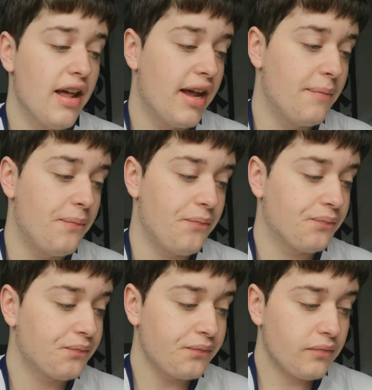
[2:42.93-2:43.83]

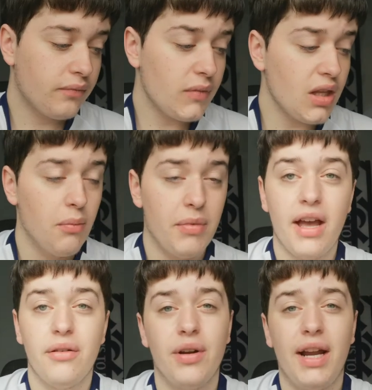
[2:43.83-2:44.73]

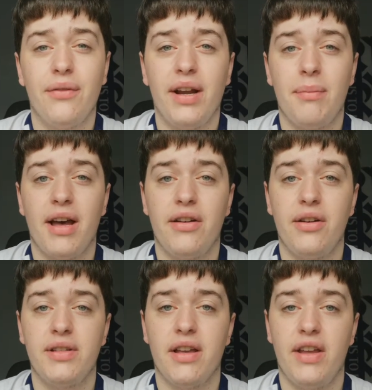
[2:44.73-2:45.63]
Yeah, really, really bad
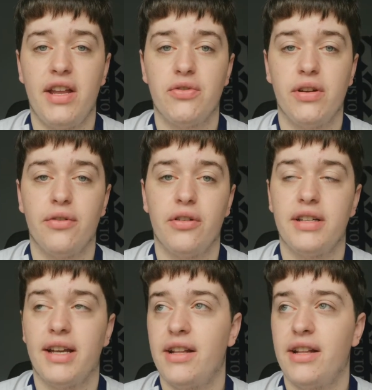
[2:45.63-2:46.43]
news on the injury front.